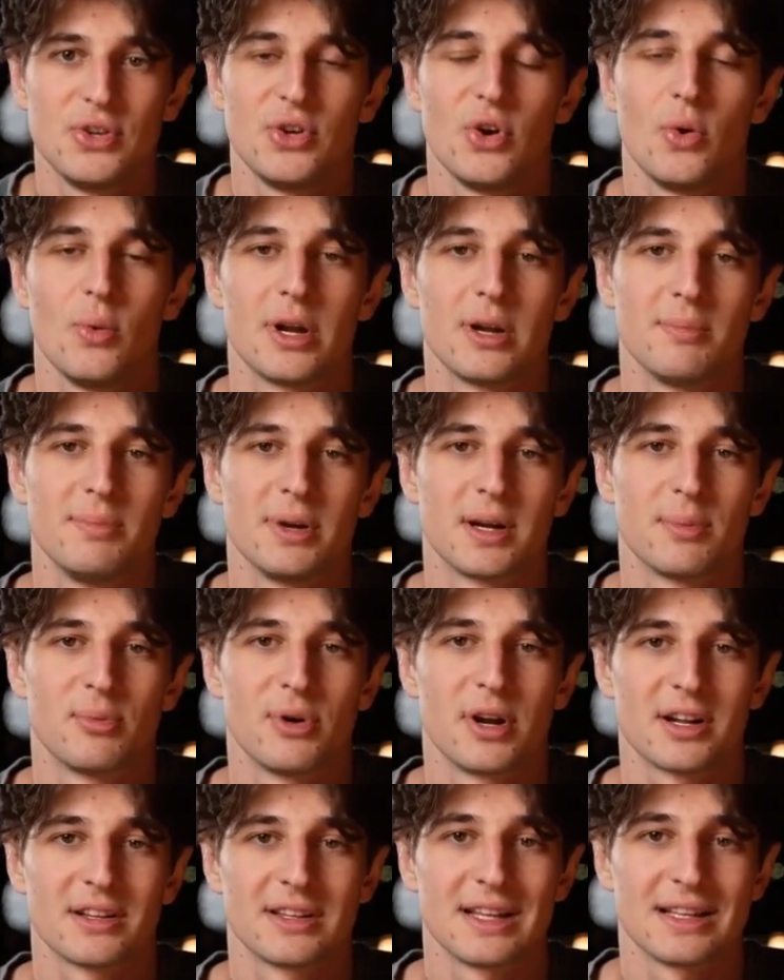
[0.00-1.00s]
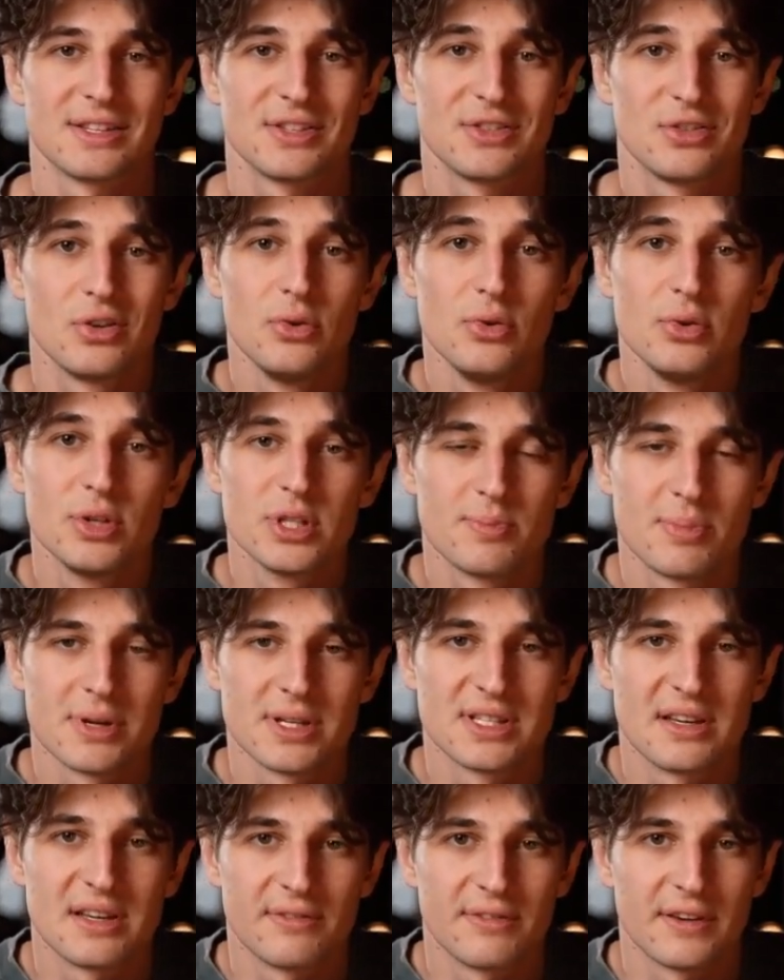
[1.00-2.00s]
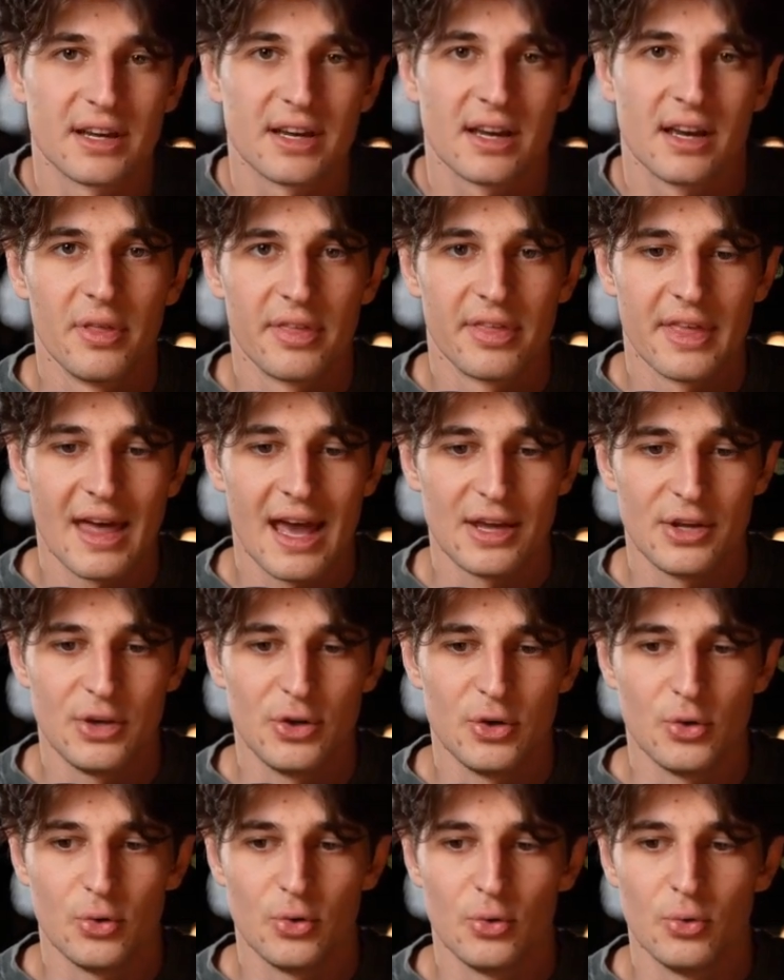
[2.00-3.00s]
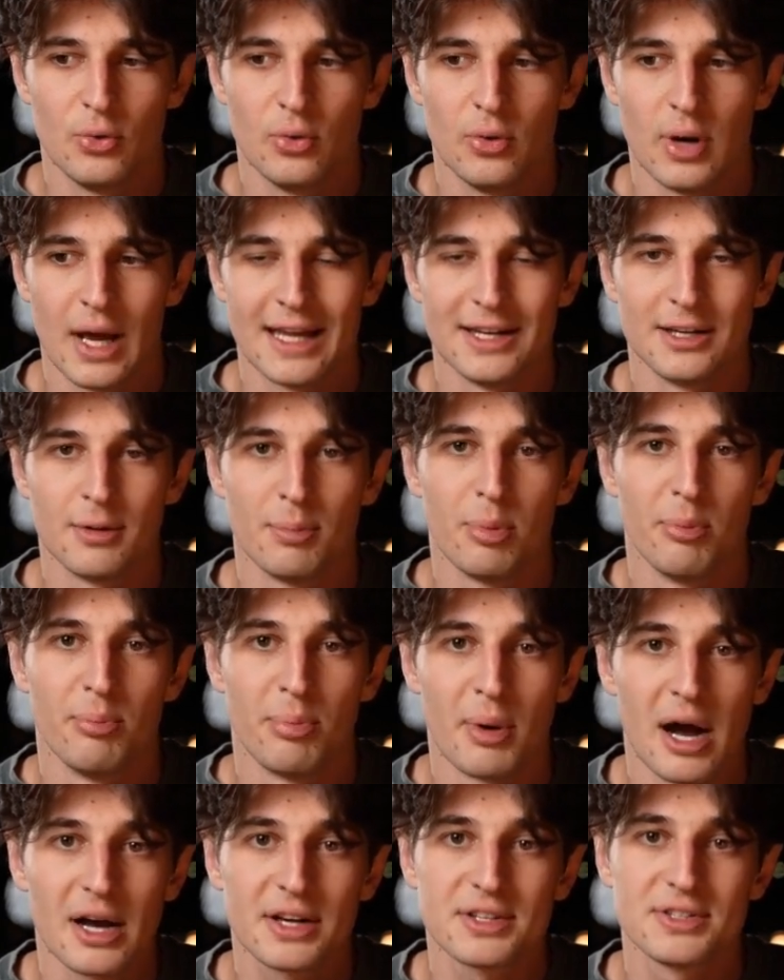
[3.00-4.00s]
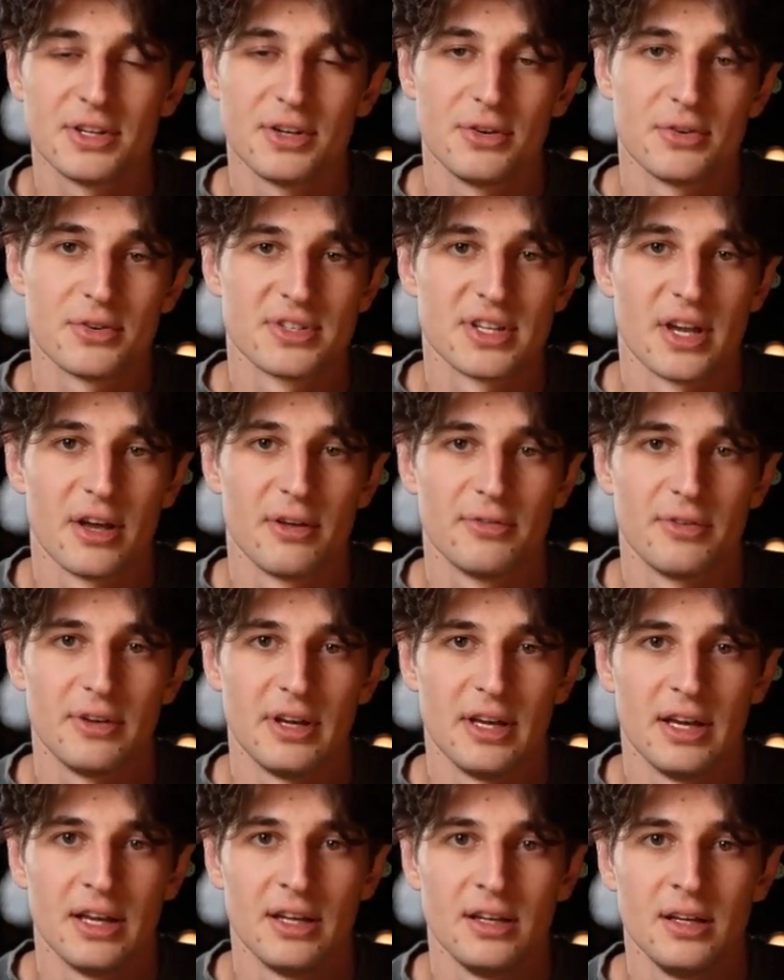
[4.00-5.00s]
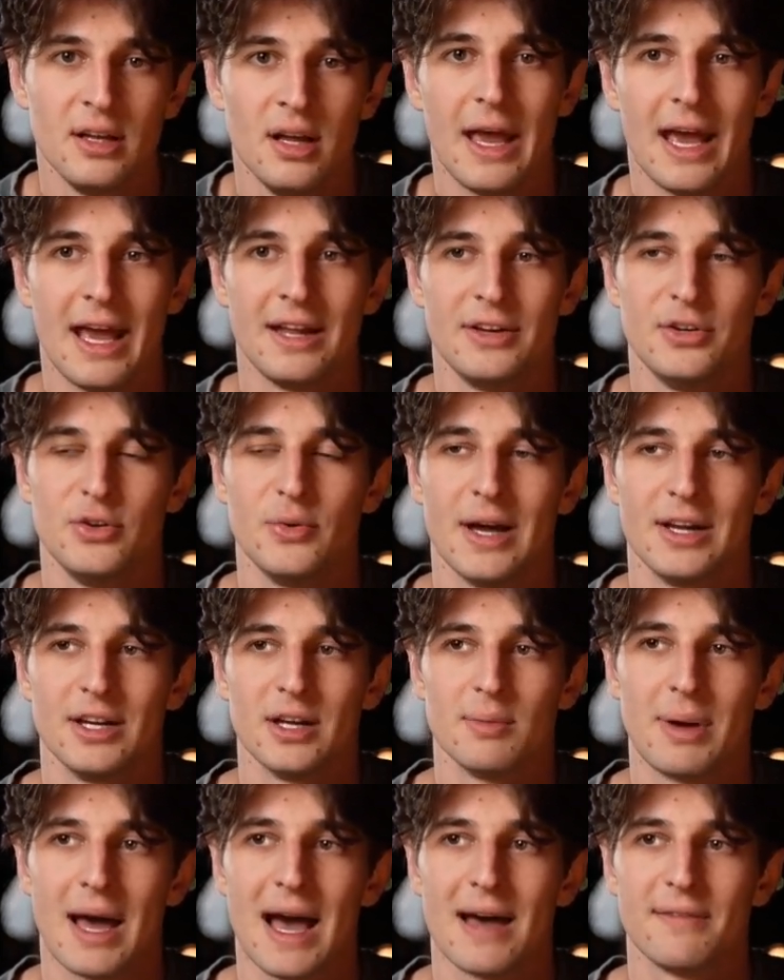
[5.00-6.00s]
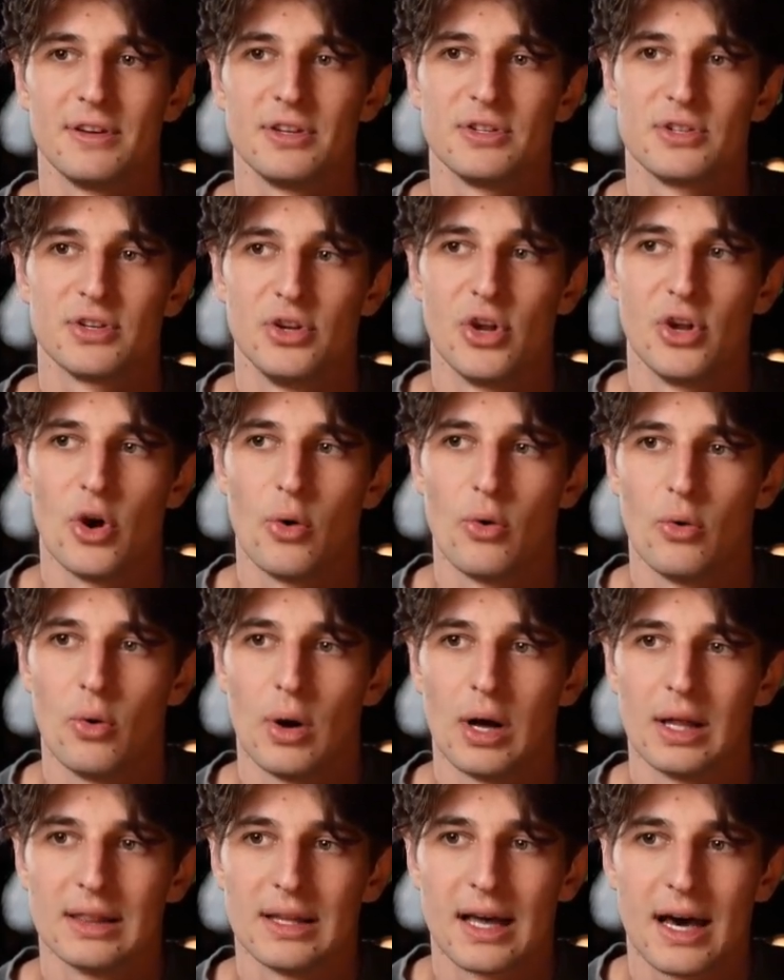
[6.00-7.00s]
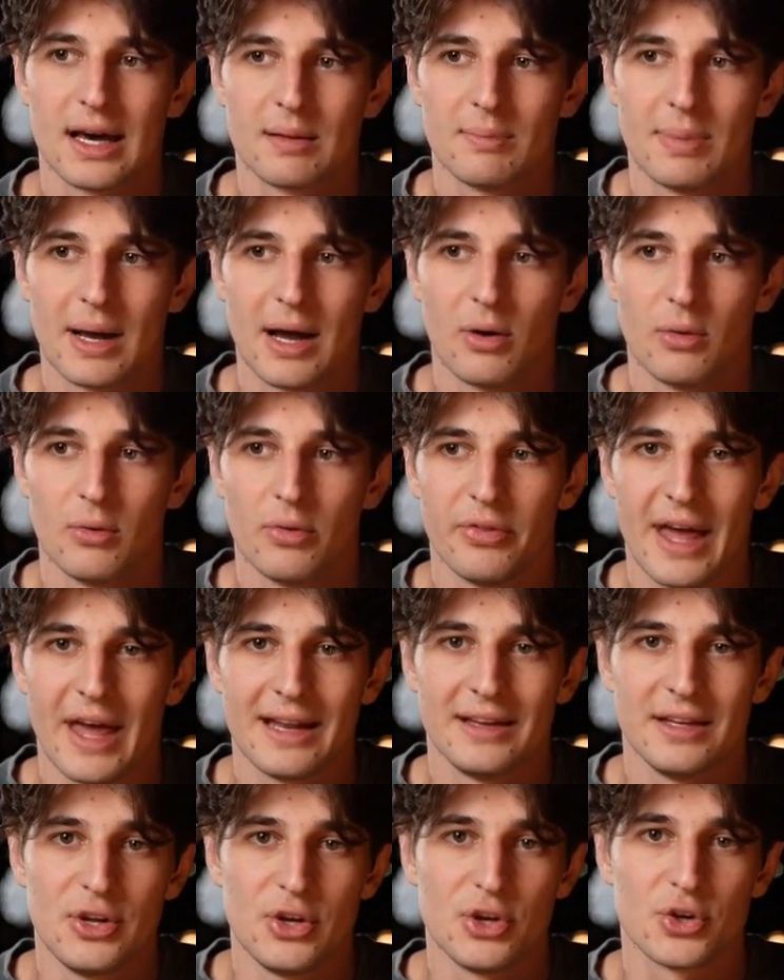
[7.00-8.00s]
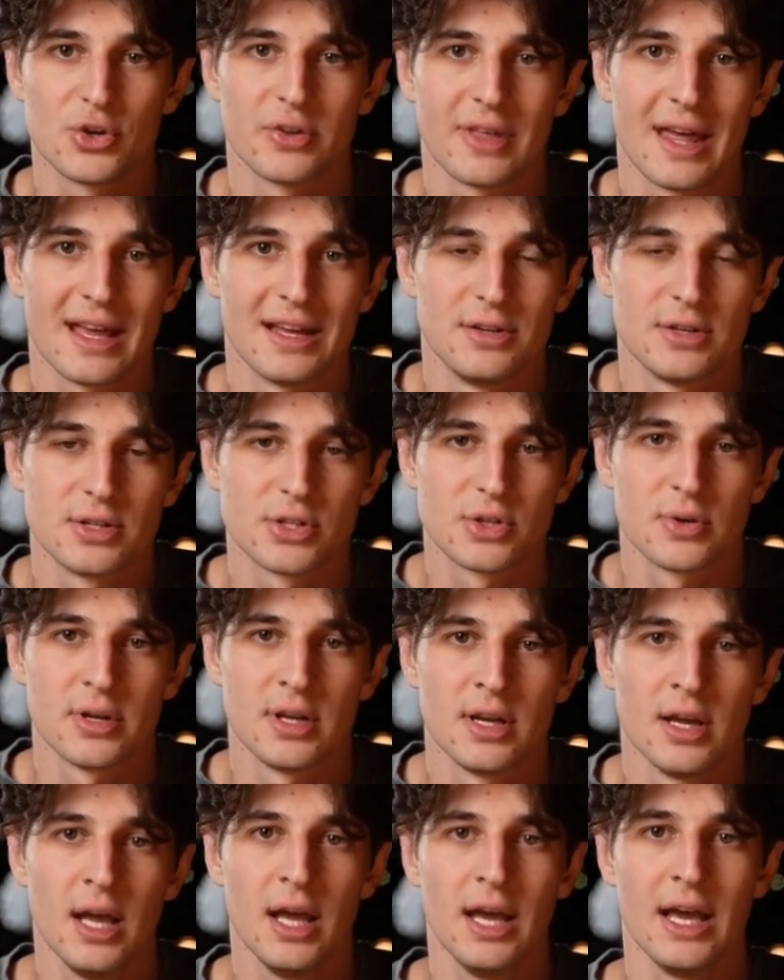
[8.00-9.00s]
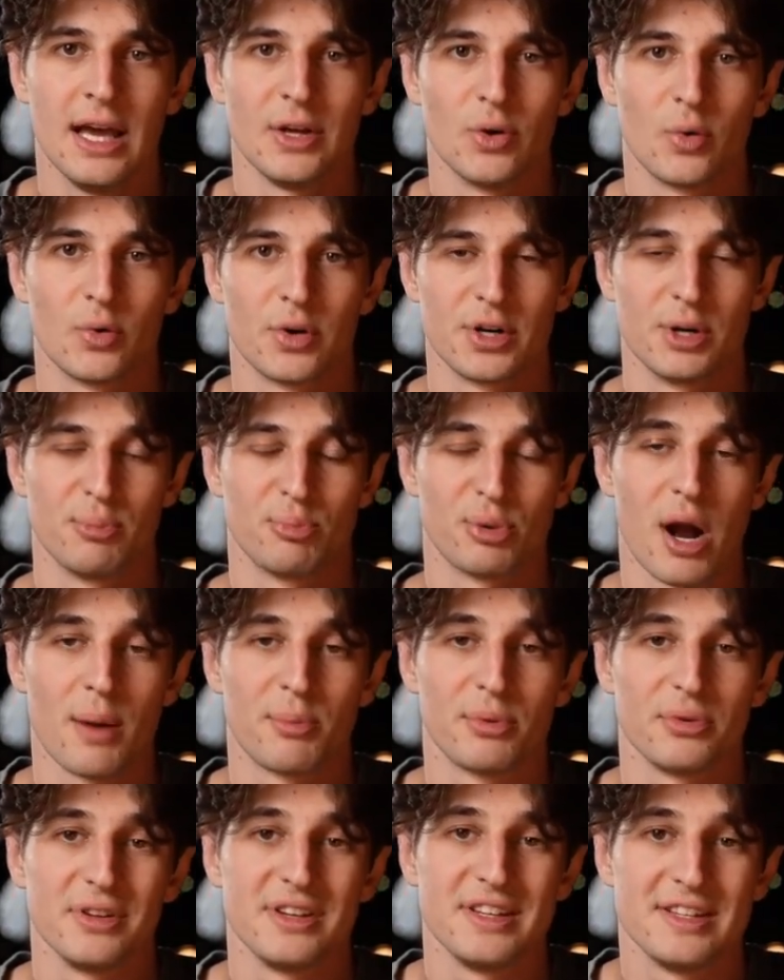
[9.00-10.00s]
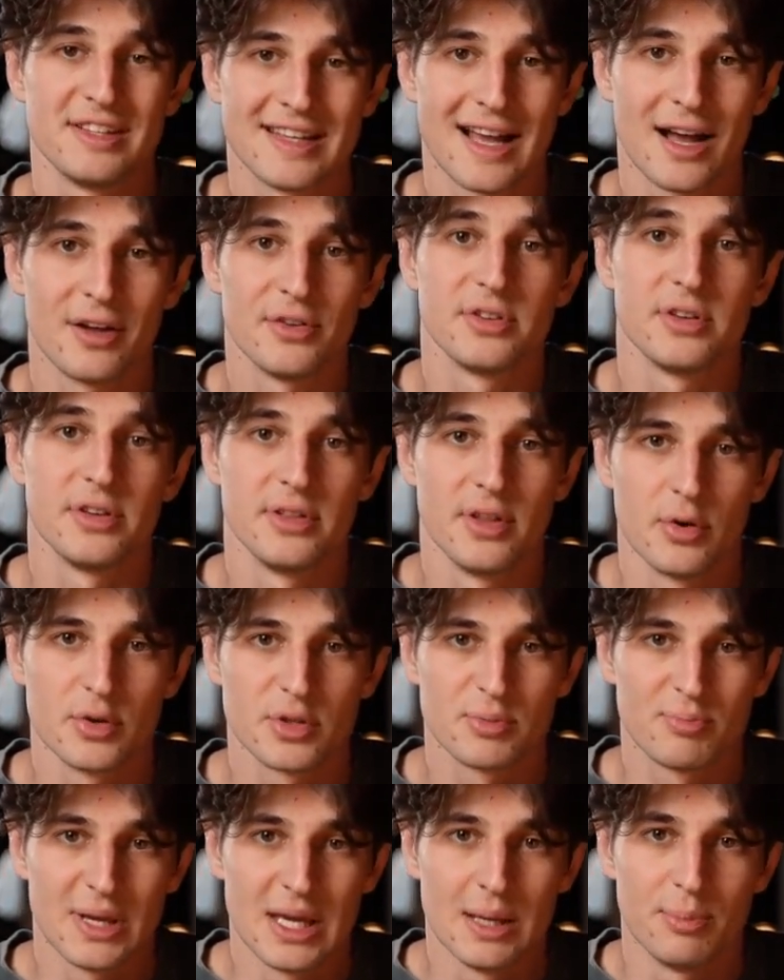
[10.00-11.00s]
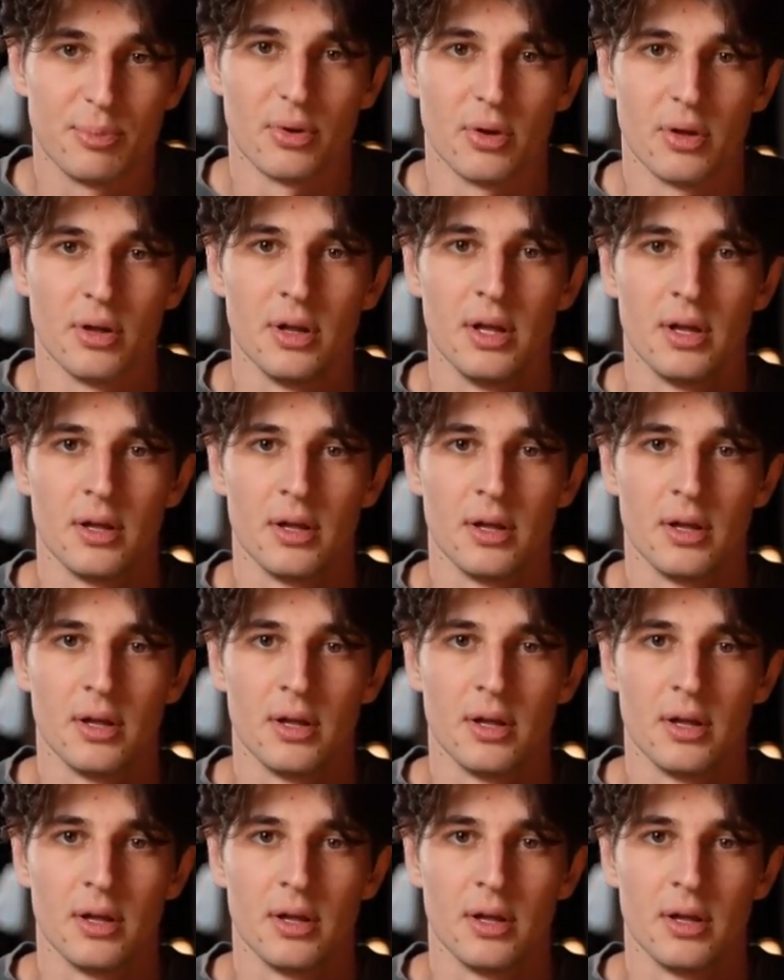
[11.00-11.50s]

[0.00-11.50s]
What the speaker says: You don't want to pick a product that's too specific that you end up boxing yourself in, and you end up having to know a lot about that niche or that industry in order to properly sell to those people.